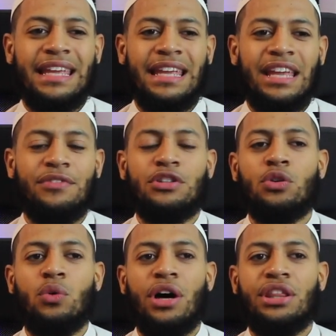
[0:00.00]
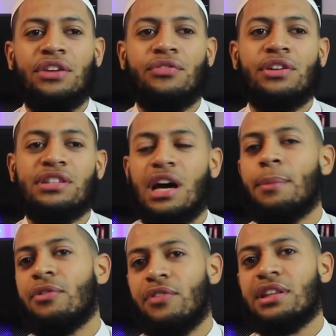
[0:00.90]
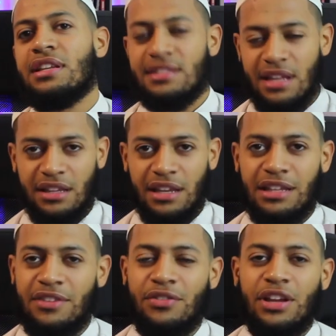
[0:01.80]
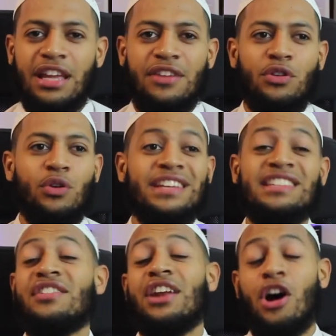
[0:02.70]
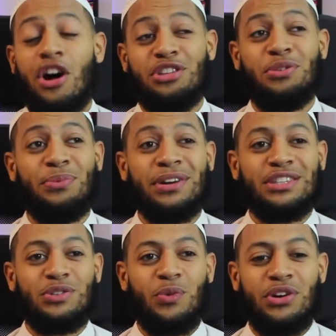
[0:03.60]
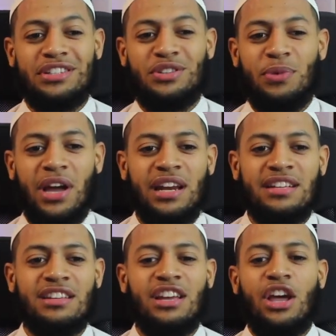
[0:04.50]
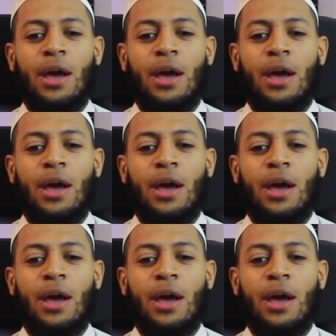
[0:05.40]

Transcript: gives you a different type of understanding. It give you It's even hard to put into words, to be honest.